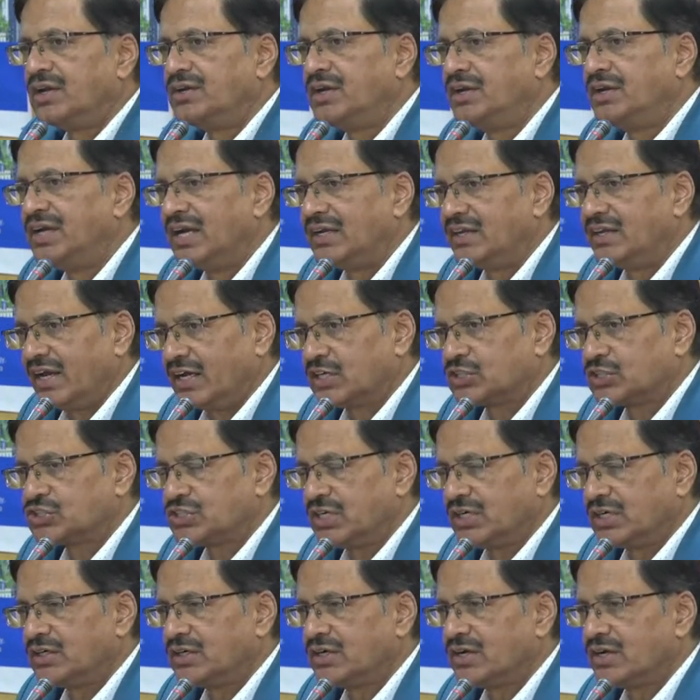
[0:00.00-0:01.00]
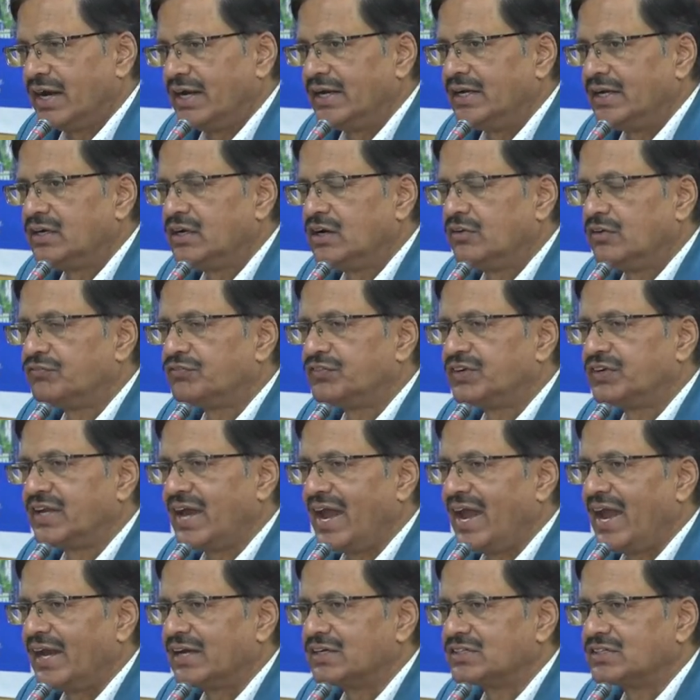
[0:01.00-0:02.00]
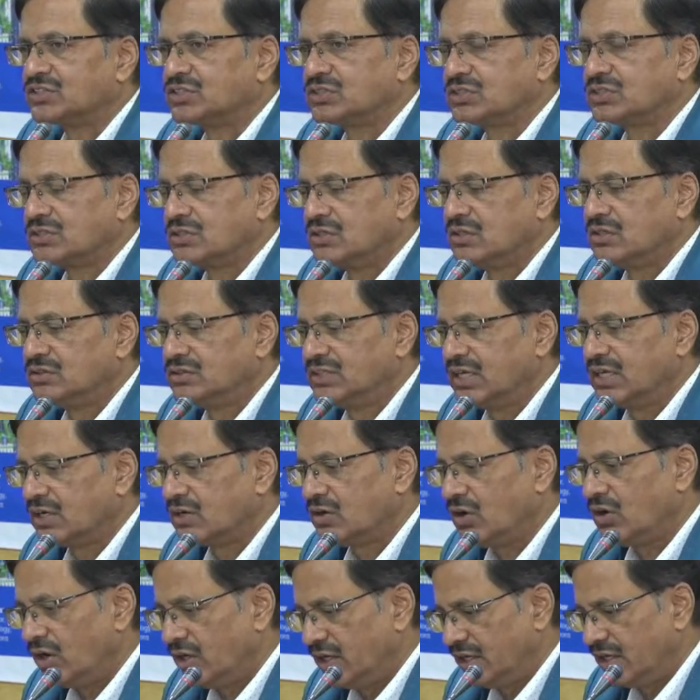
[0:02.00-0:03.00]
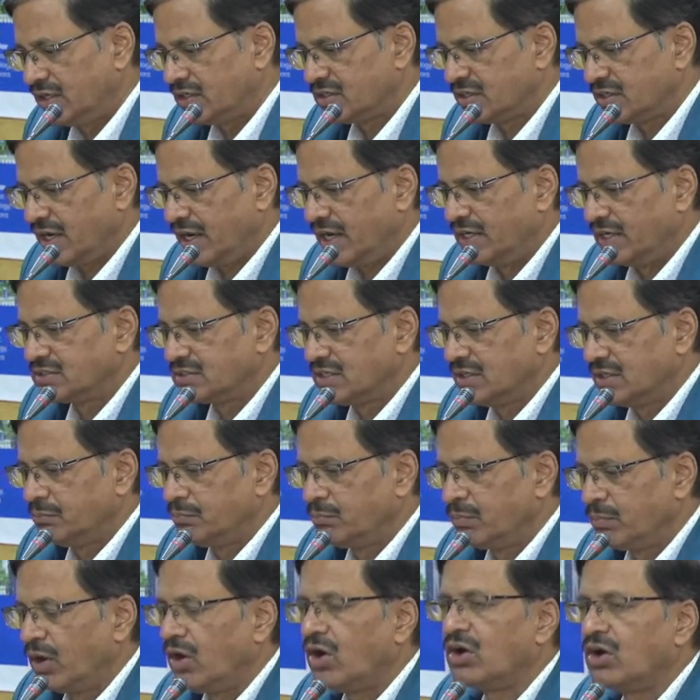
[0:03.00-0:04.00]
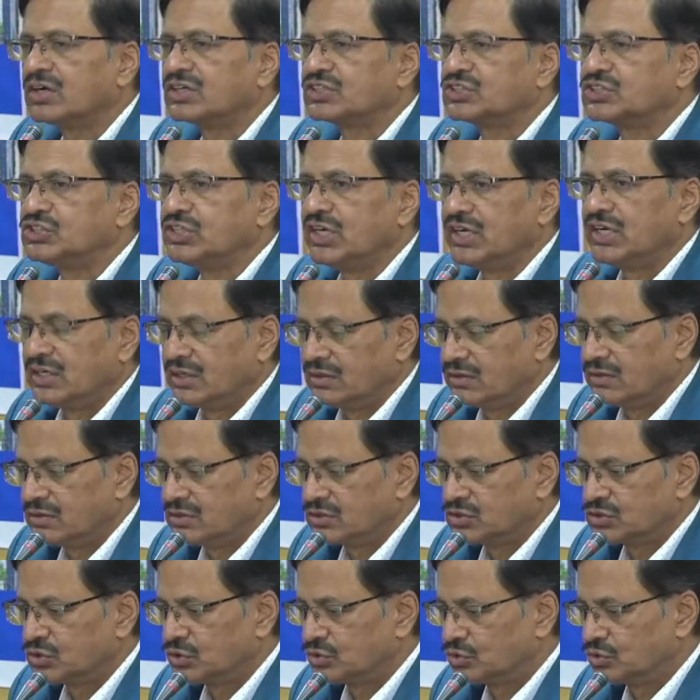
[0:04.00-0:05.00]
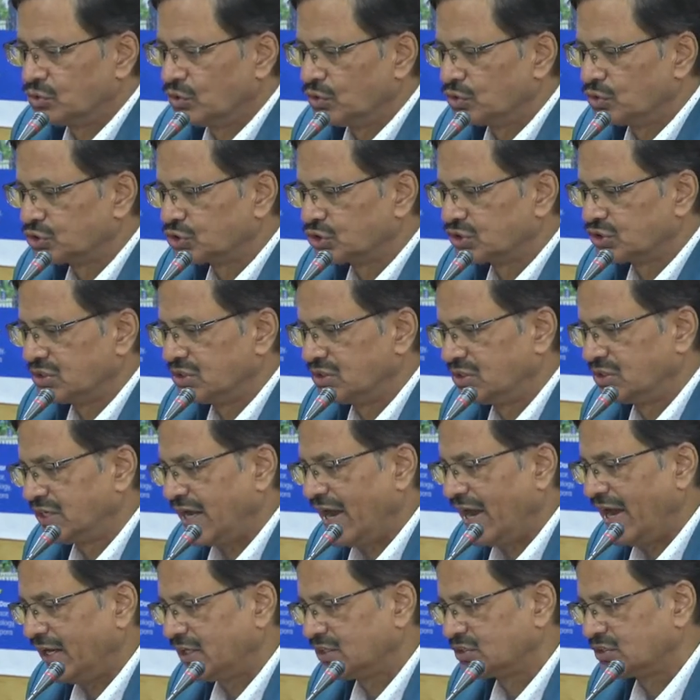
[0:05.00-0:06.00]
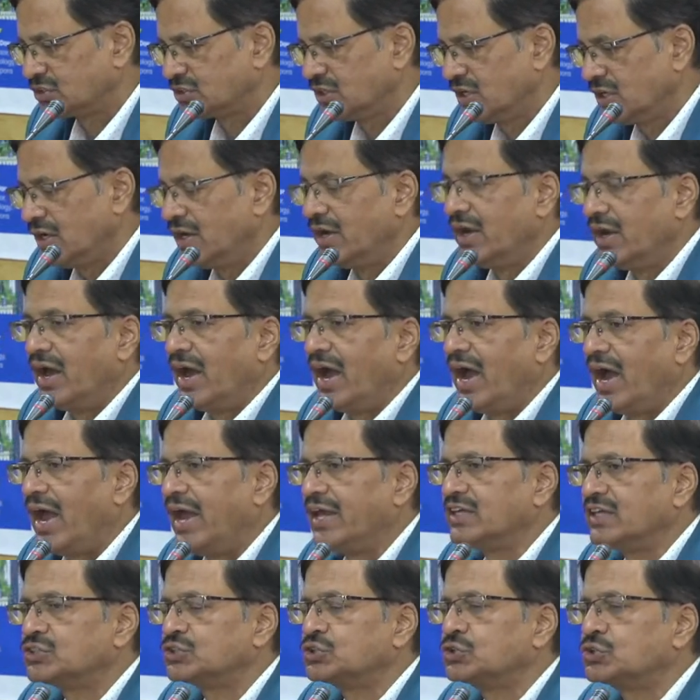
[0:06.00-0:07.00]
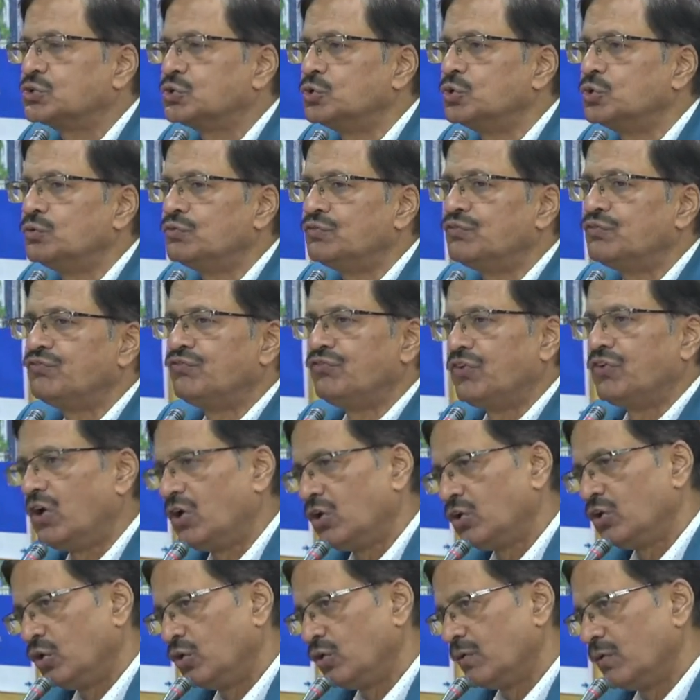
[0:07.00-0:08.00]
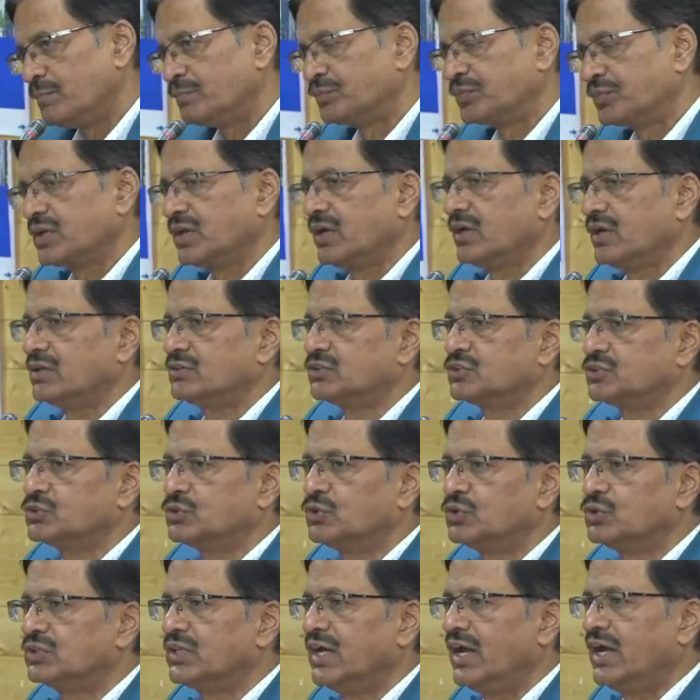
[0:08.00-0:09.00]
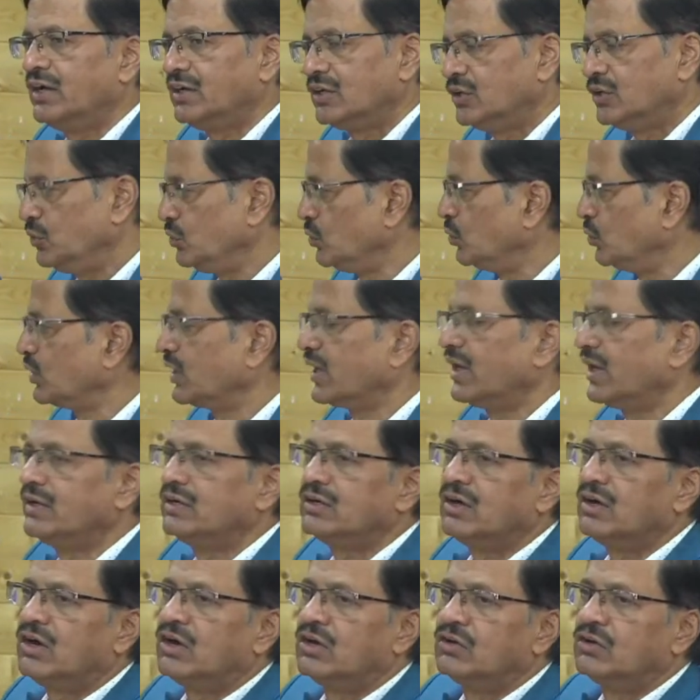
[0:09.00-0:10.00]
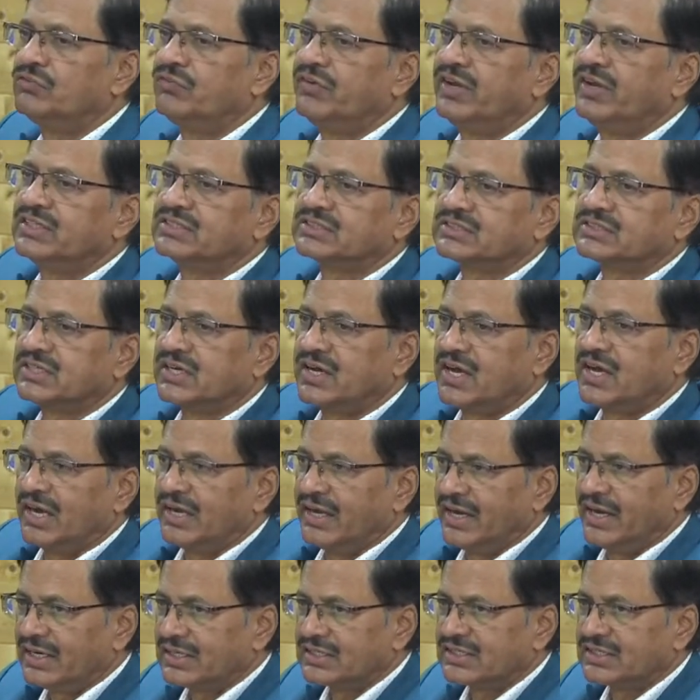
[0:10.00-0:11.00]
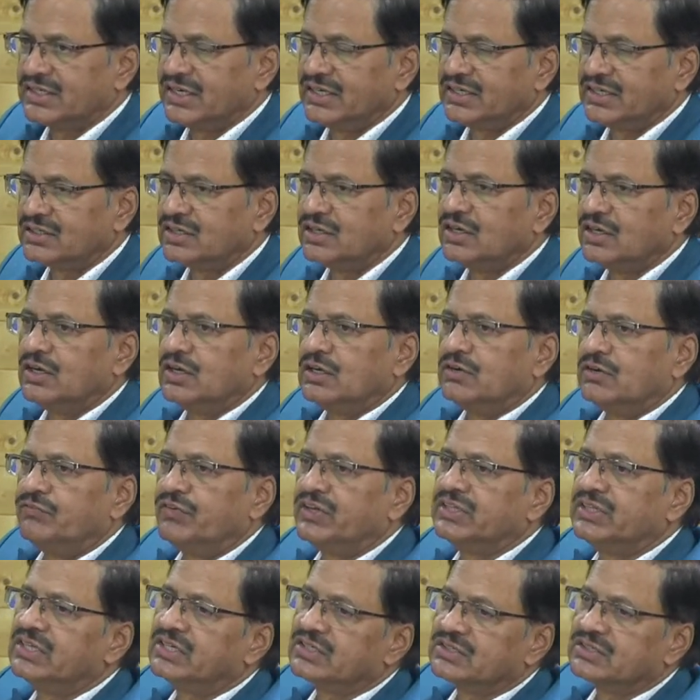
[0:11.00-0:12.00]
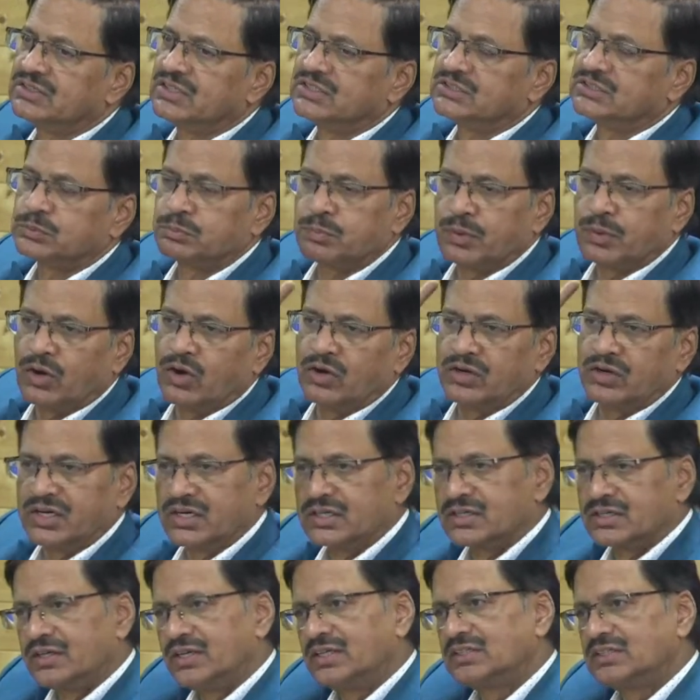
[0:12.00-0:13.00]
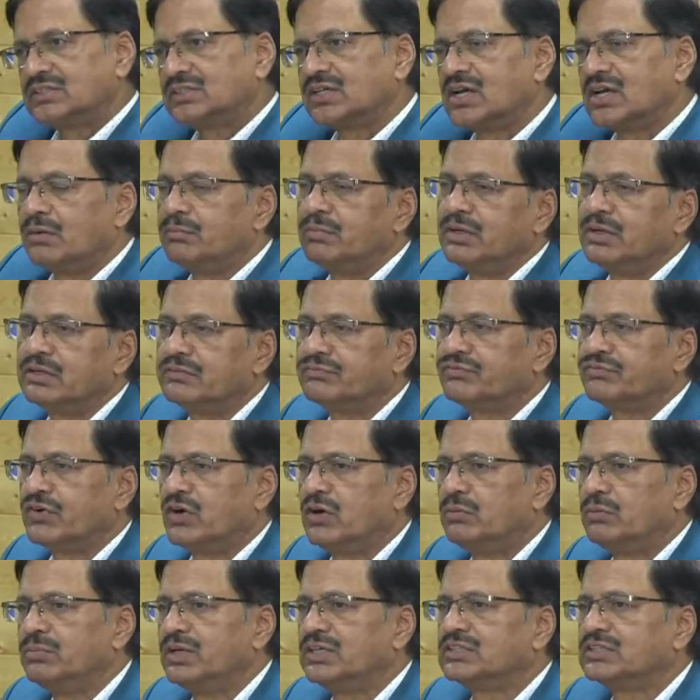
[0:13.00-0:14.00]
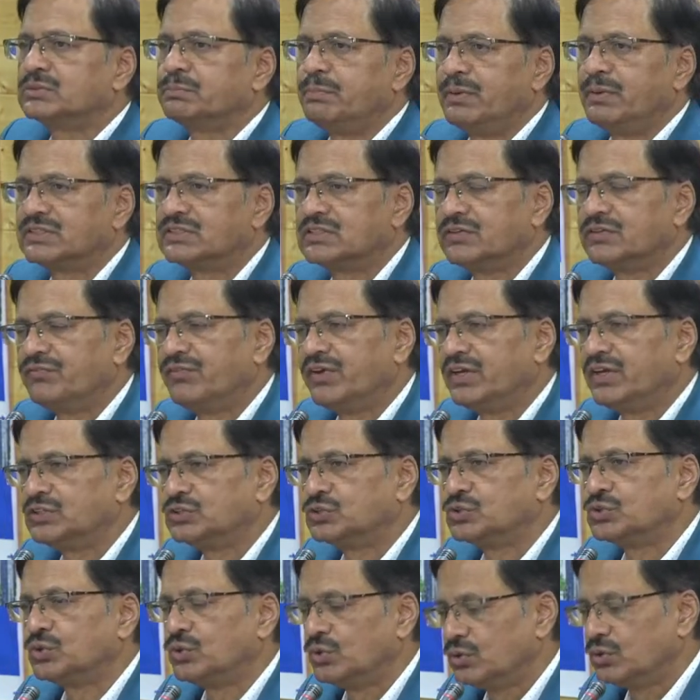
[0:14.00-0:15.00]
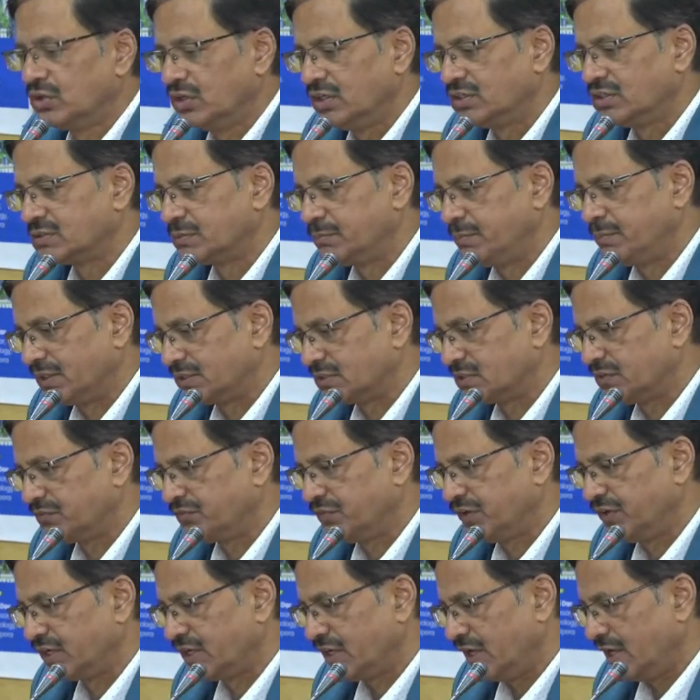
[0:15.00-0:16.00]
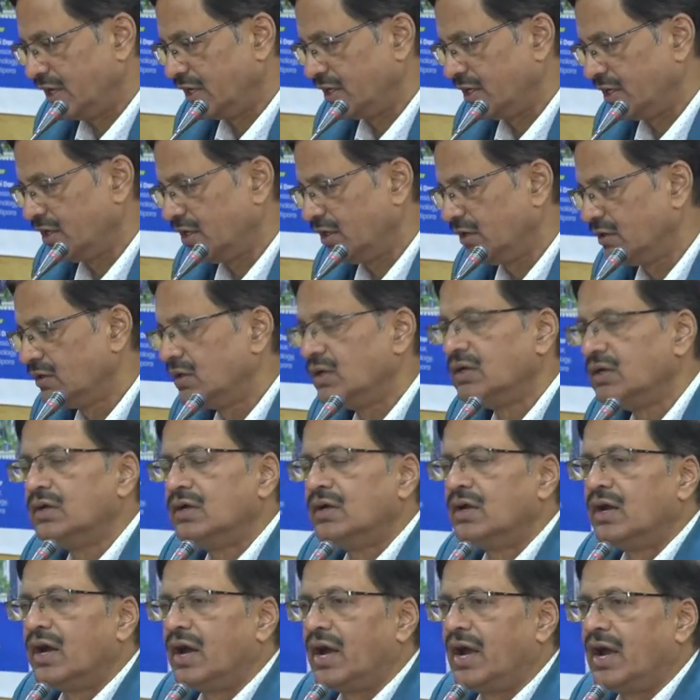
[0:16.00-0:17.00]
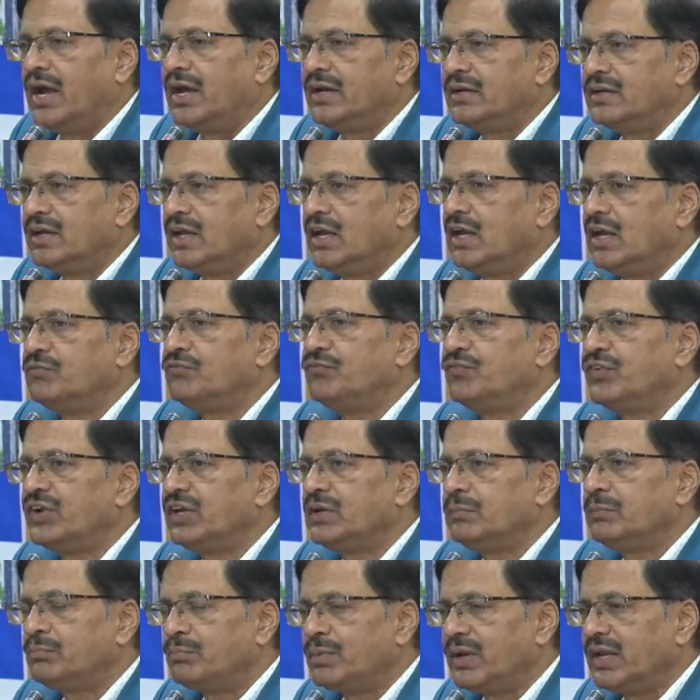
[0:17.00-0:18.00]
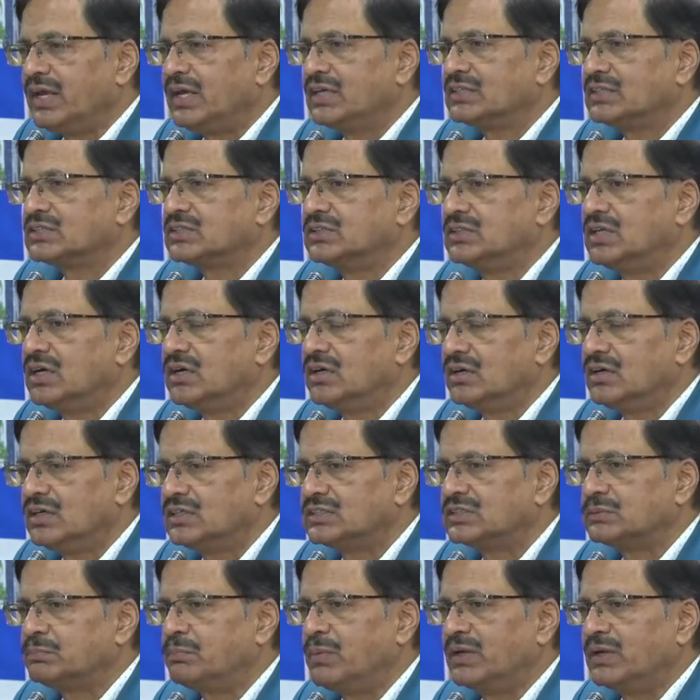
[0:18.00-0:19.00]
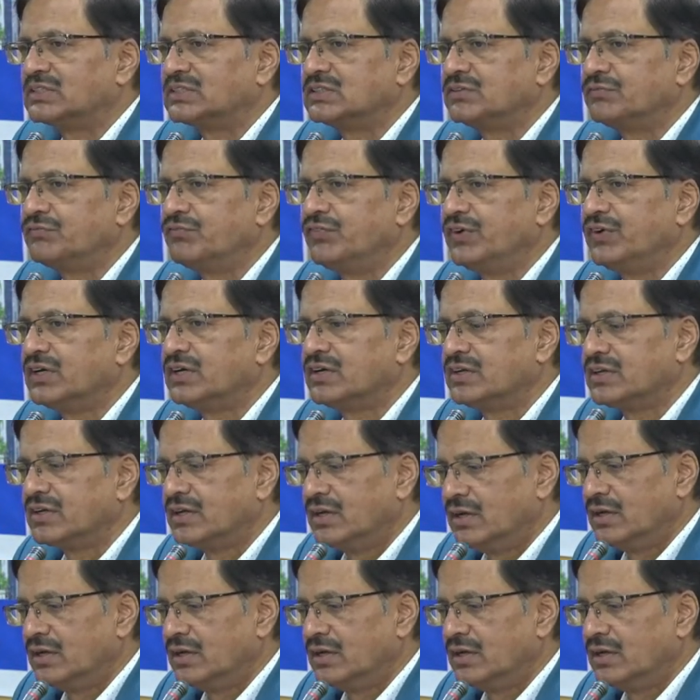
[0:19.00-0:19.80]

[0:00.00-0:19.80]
detection kind of tags. They call it as a blockchain. So those tags has to follow, so that you can always connect it whether this product is coming from a specific zone, a specific area, and every place the specific